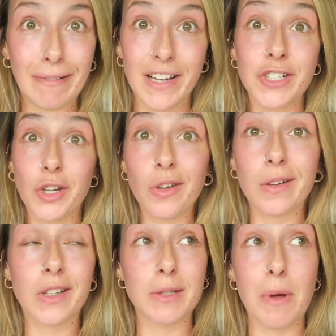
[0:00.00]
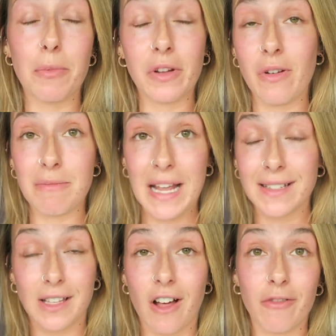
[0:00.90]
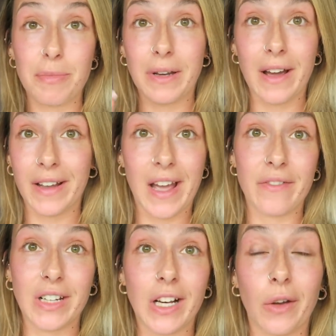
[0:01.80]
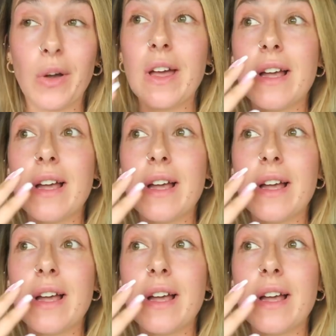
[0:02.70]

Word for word: I should, because my boyfriend plays golf, but I haven't a clue.